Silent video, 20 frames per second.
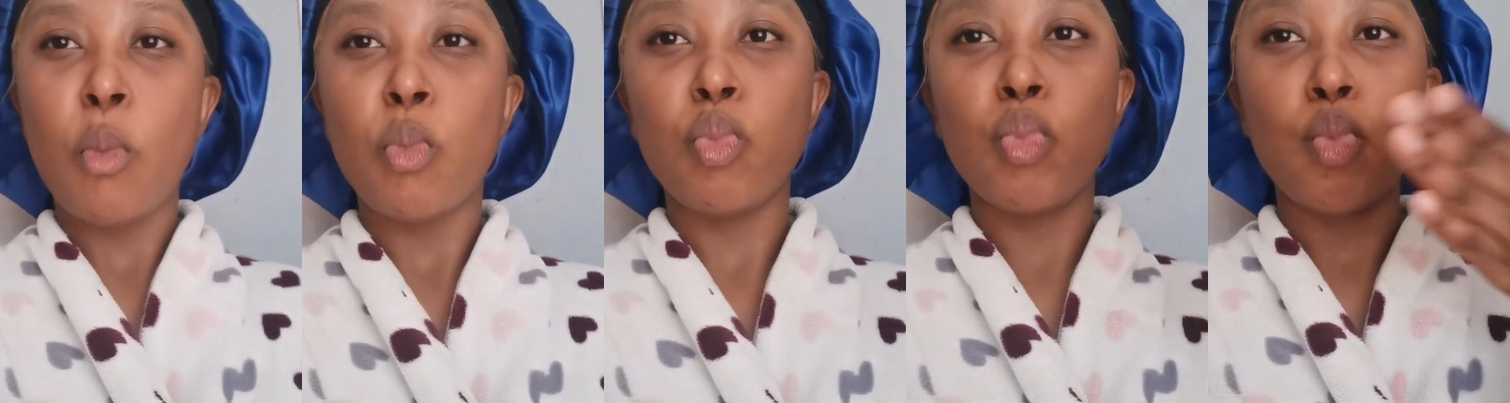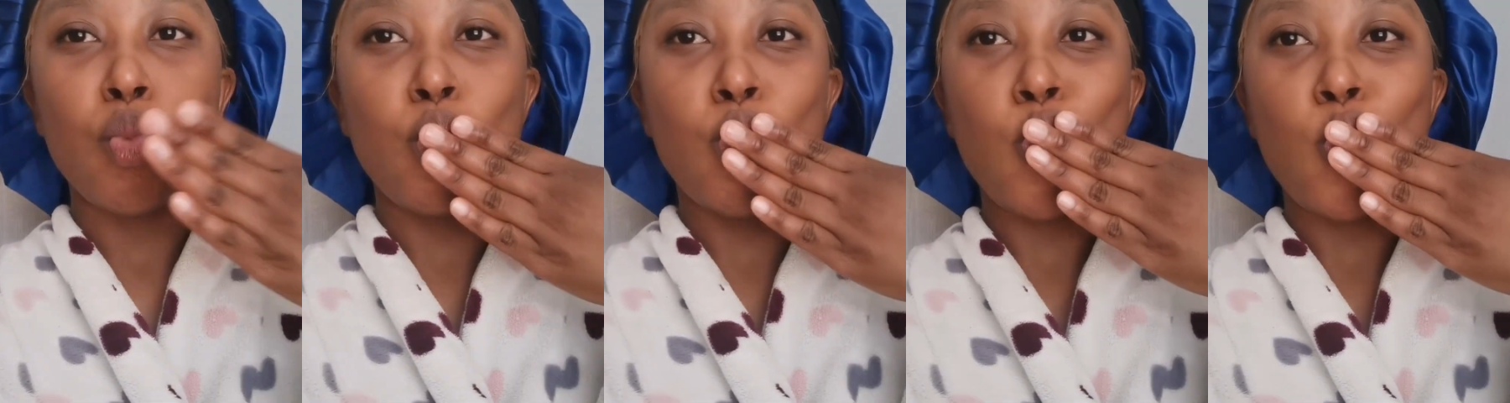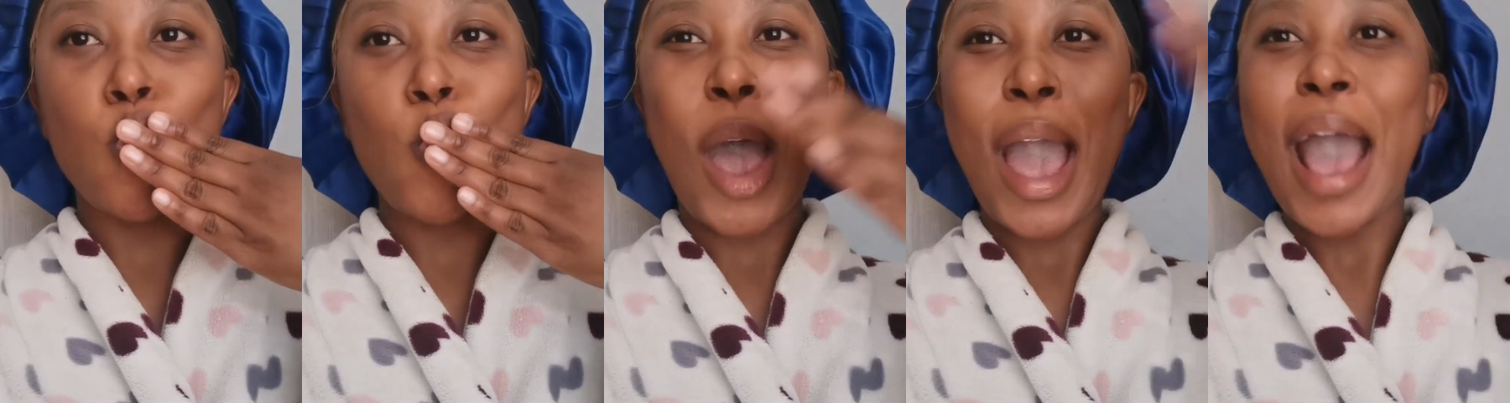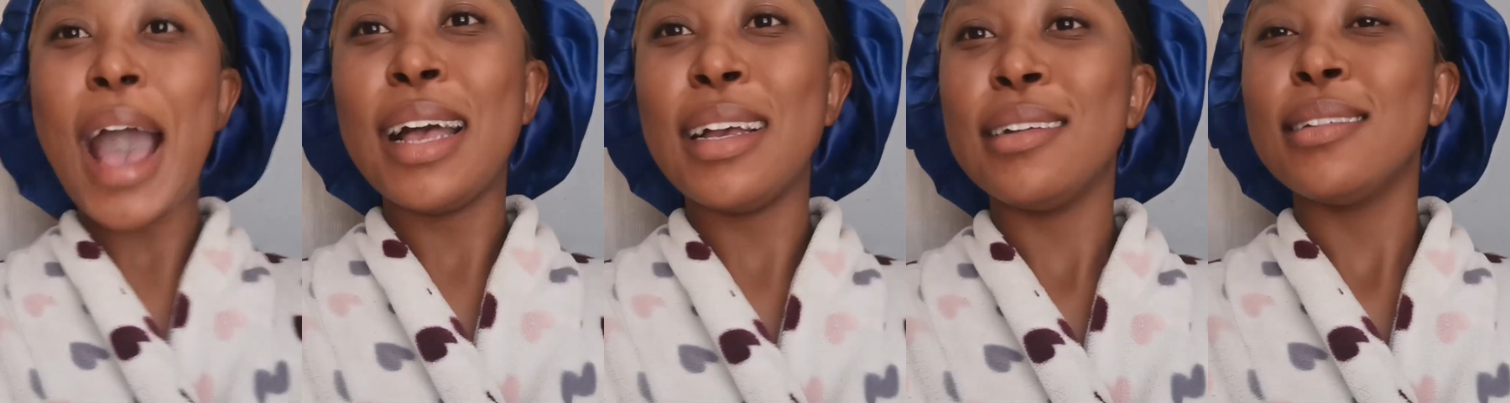
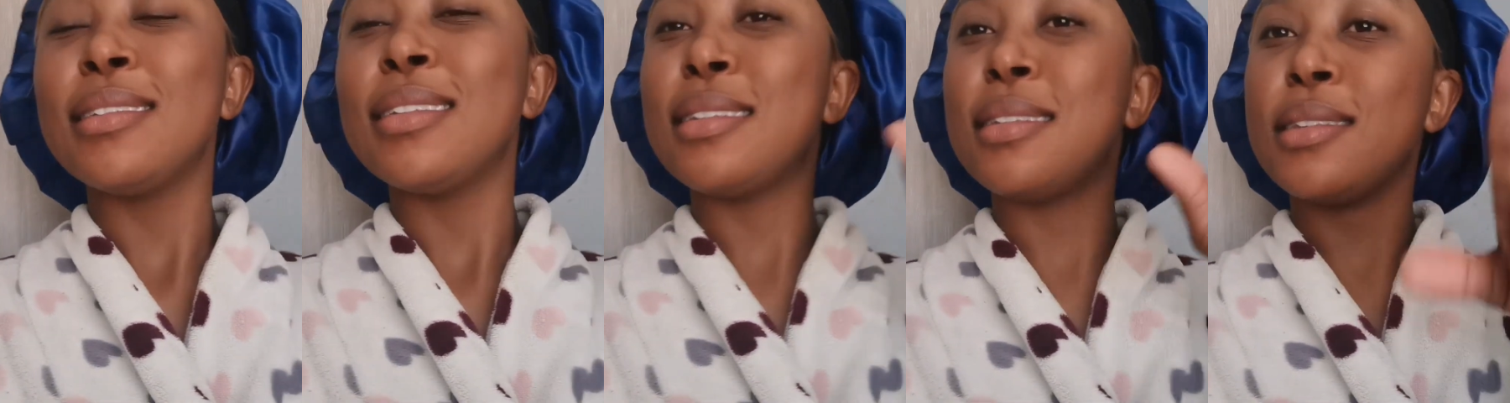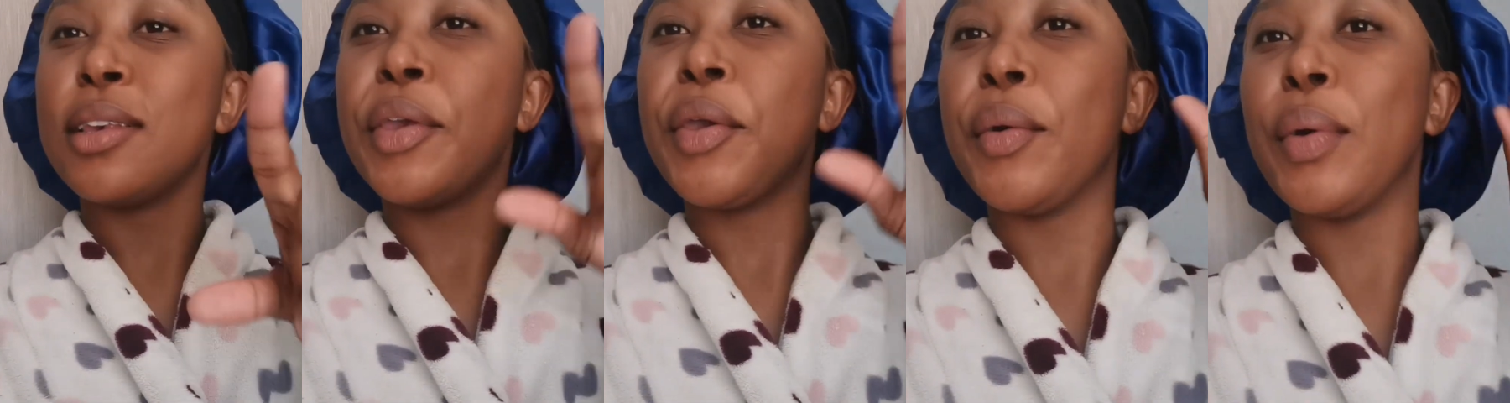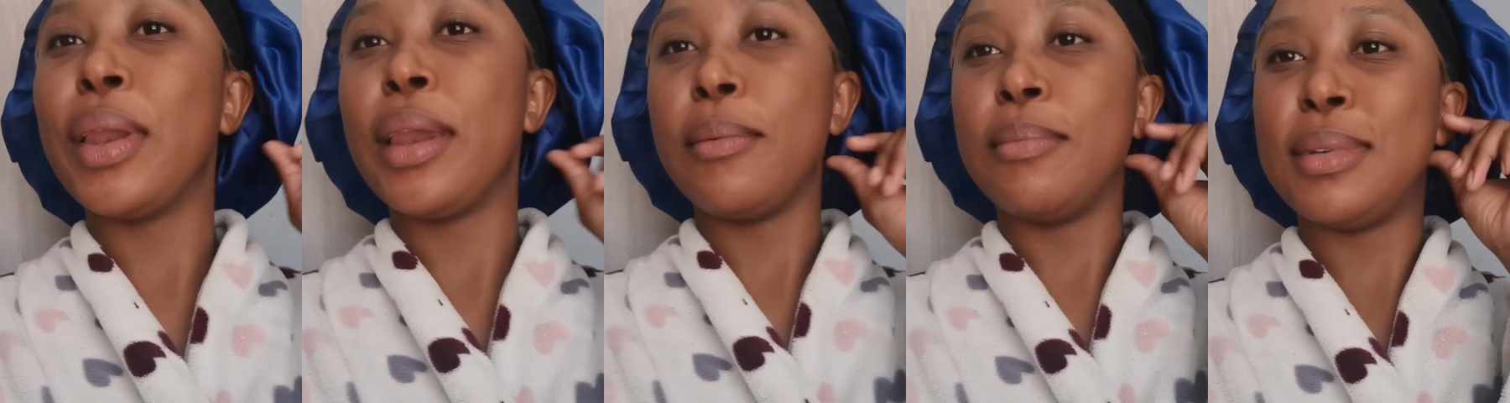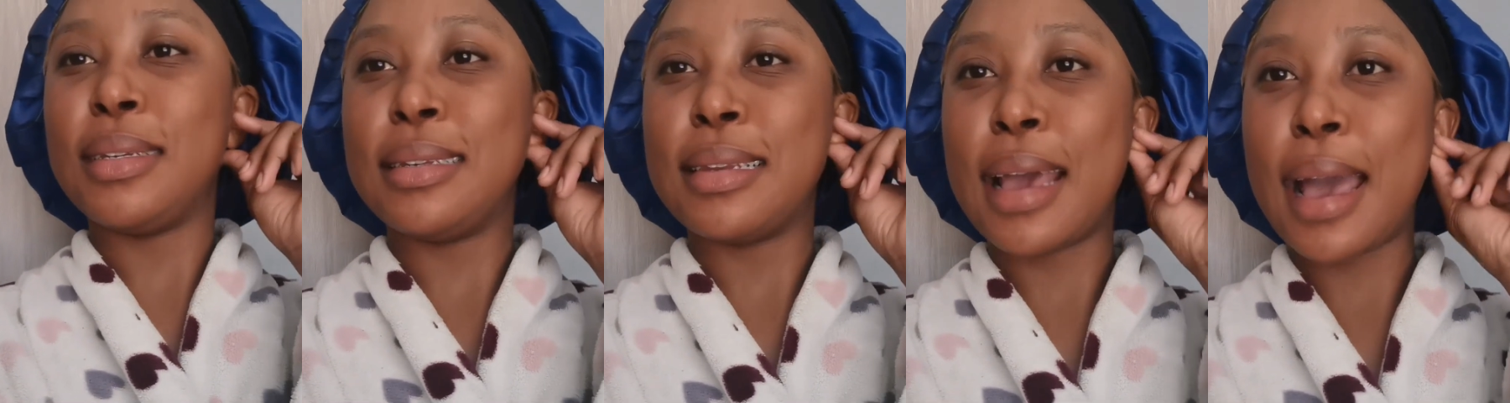Mwah! See you when
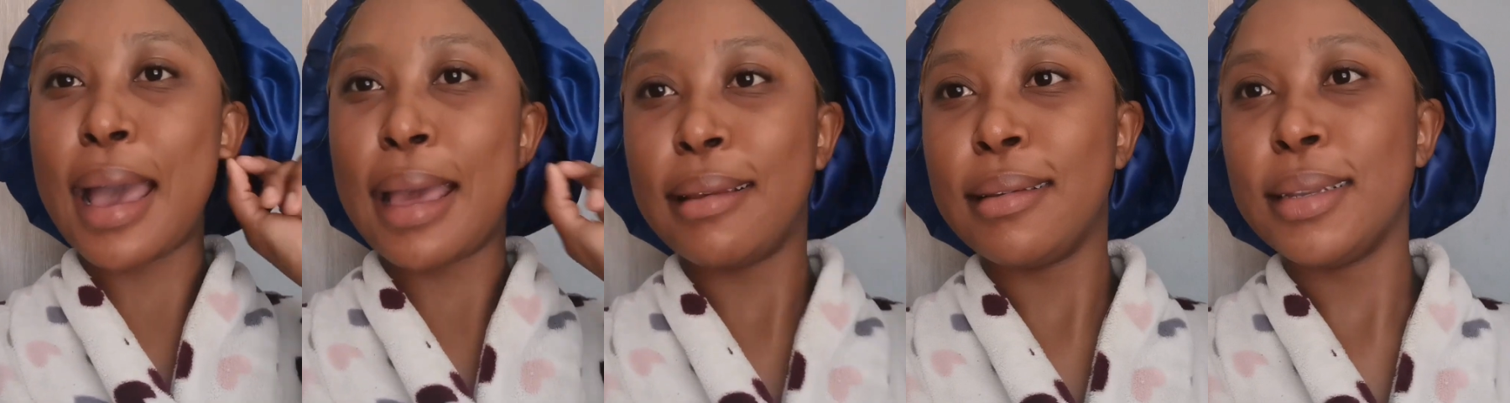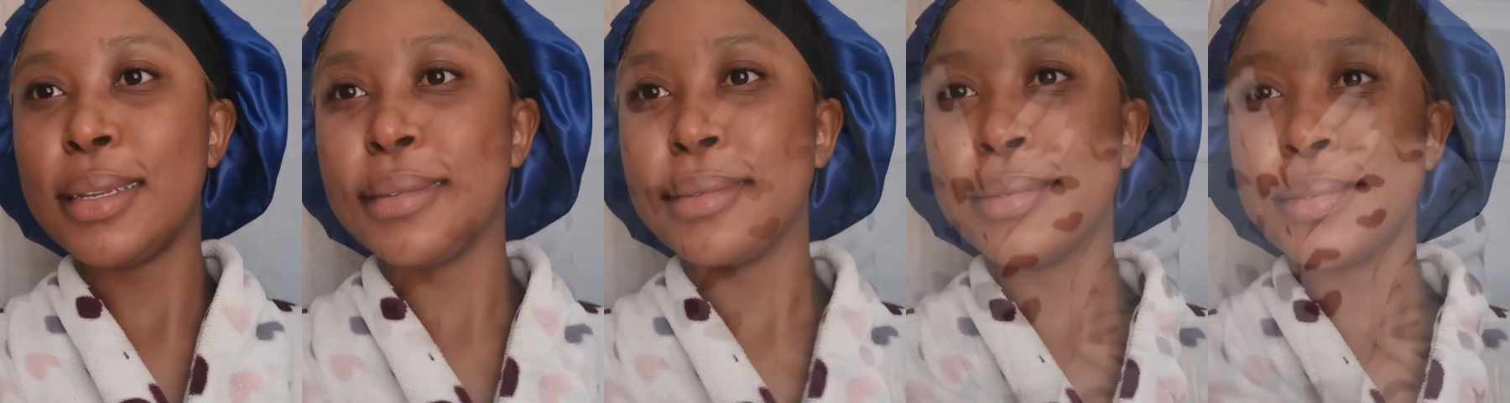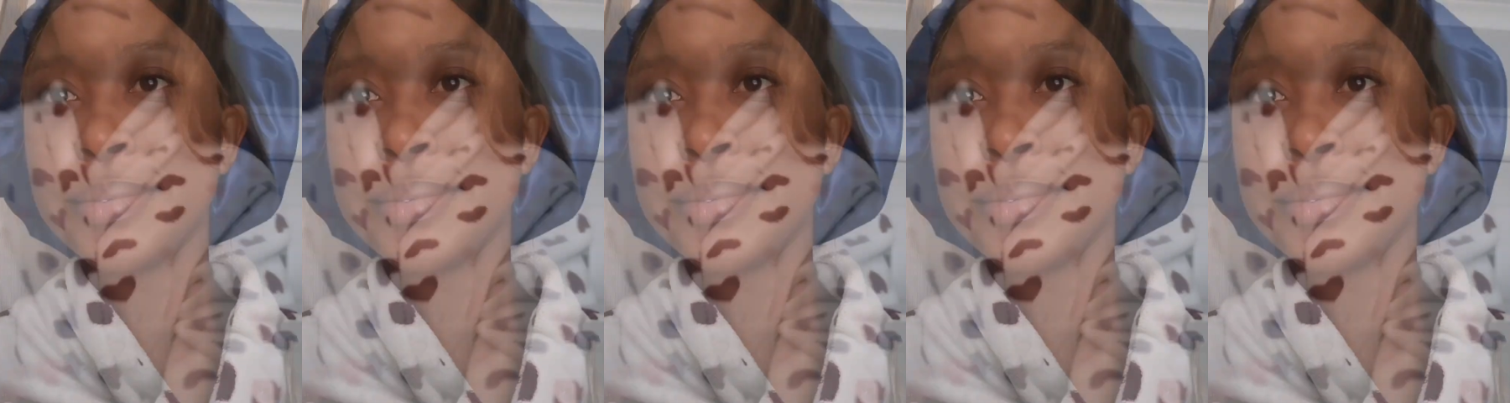I'm done.